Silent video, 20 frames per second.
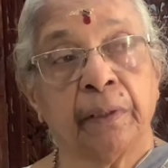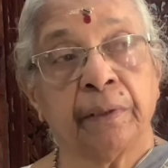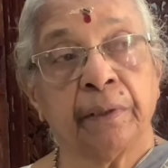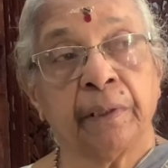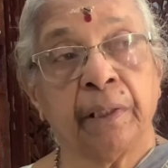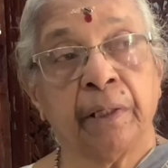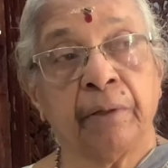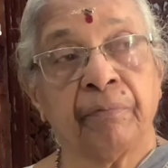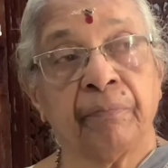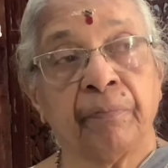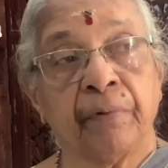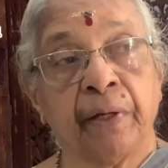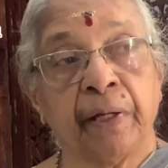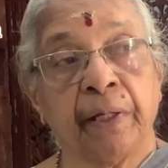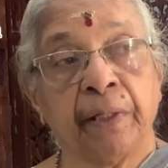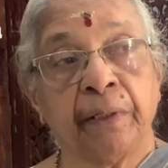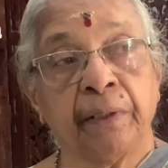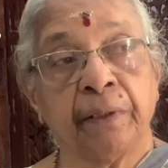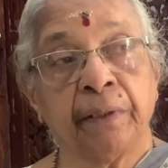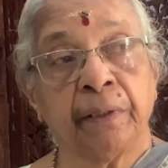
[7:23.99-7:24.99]
they
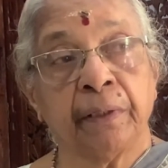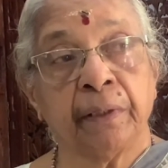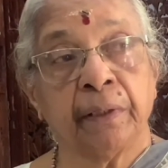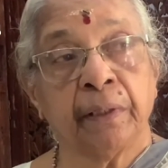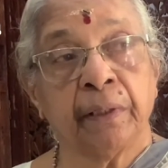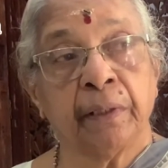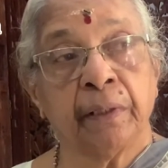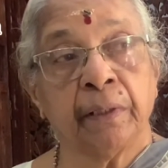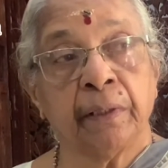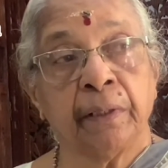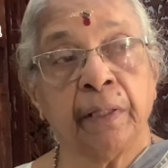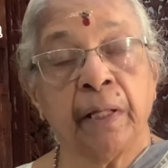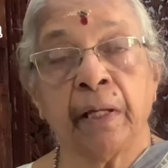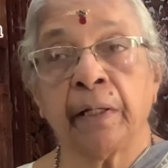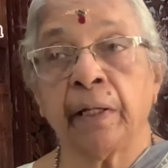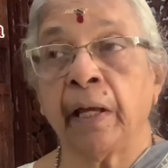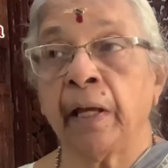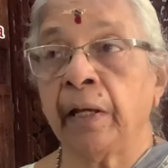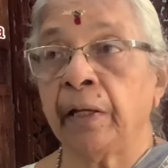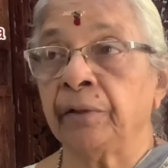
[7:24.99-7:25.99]
find they are
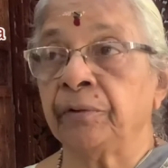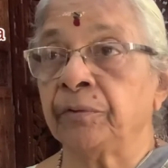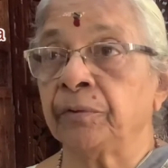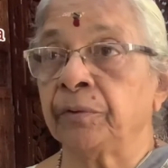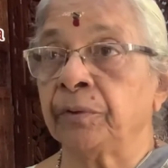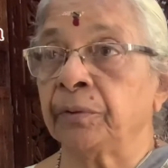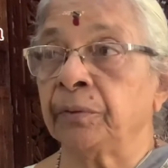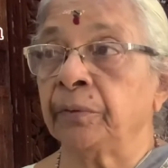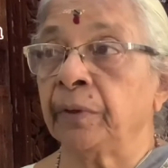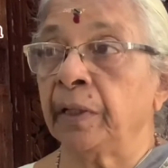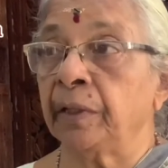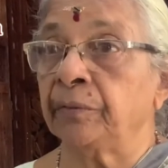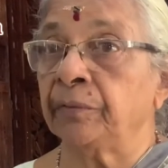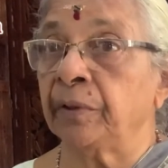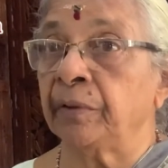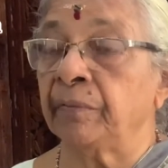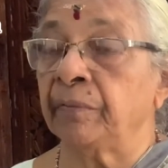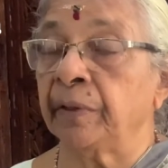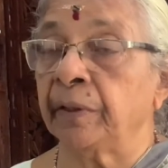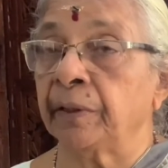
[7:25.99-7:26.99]
as true as
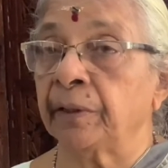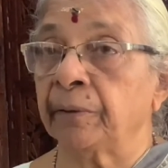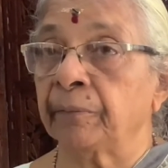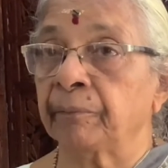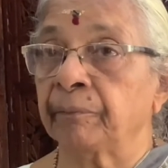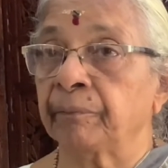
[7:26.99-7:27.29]
ever.